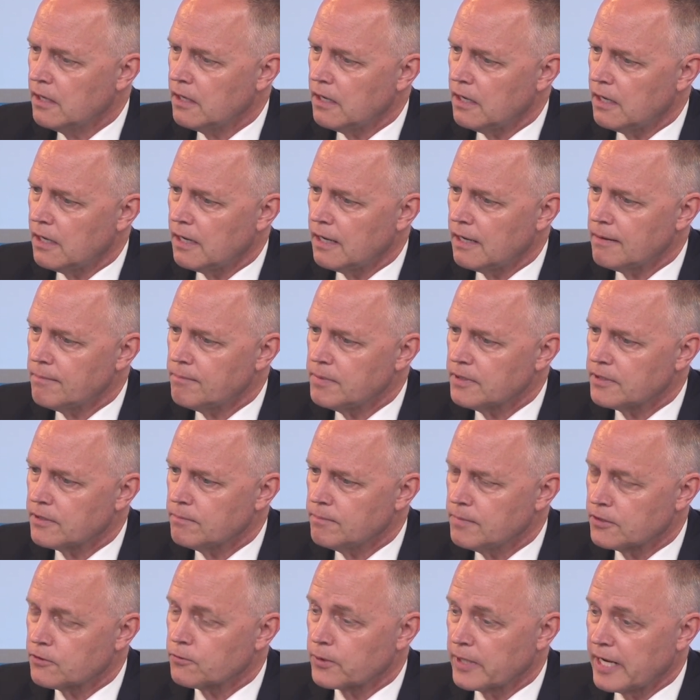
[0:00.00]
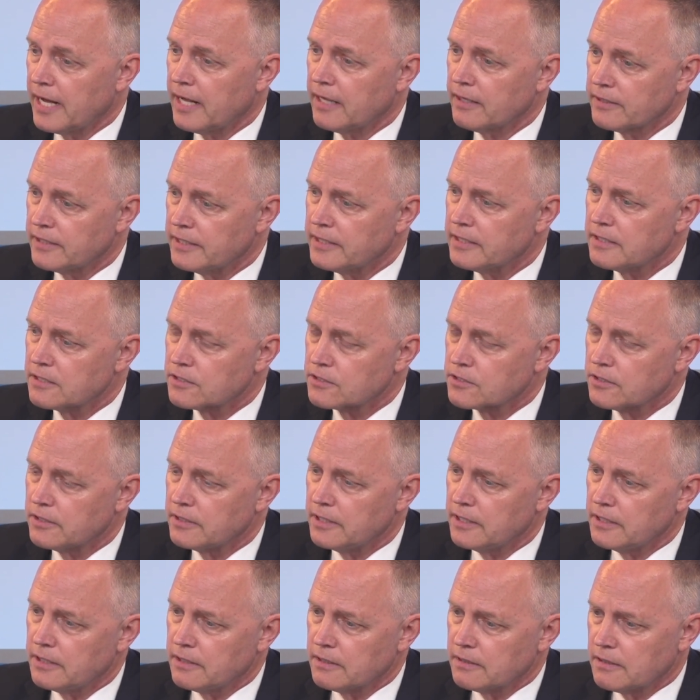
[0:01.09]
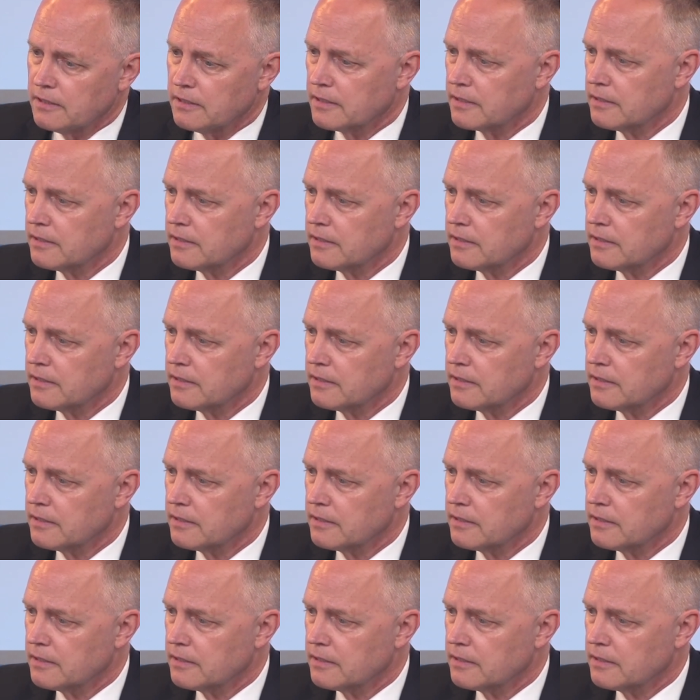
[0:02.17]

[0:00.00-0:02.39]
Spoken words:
But the reality is the